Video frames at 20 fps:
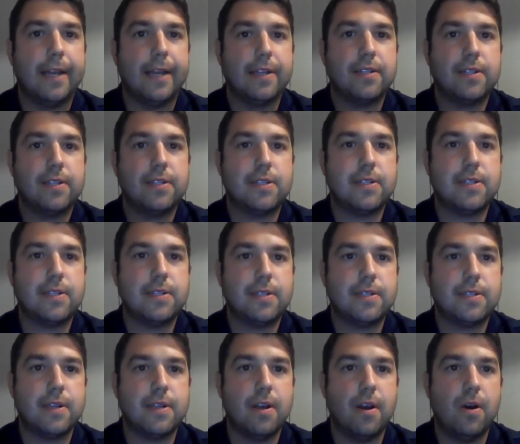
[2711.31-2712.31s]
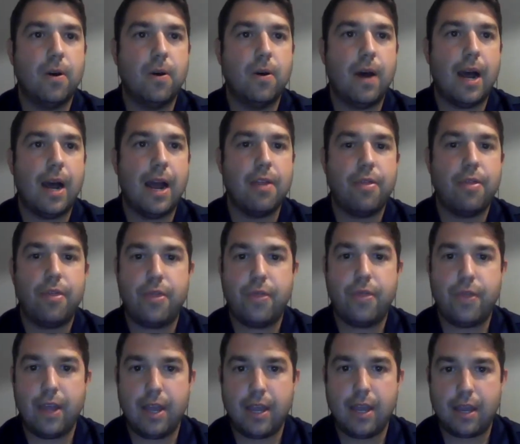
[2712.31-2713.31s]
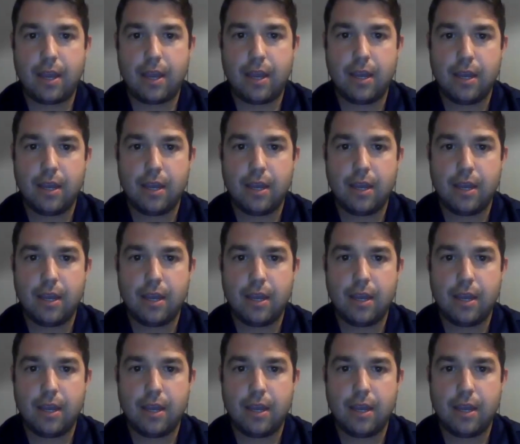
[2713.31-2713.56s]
So I think,